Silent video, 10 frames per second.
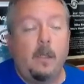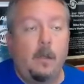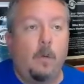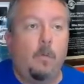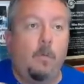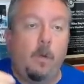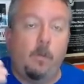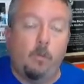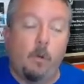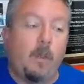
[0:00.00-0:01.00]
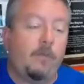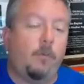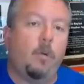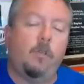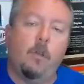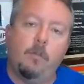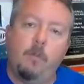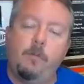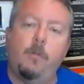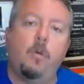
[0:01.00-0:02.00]
You know, when a storm like Florence goes
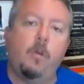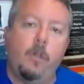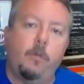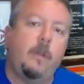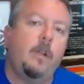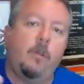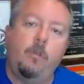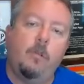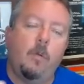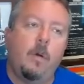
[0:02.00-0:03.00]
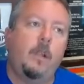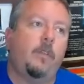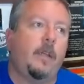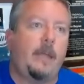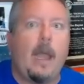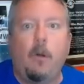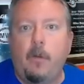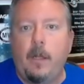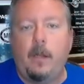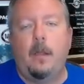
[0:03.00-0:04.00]
from a 4 to a 3 to a 2 to 1, it's like
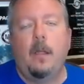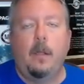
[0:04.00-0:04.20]
downgraded.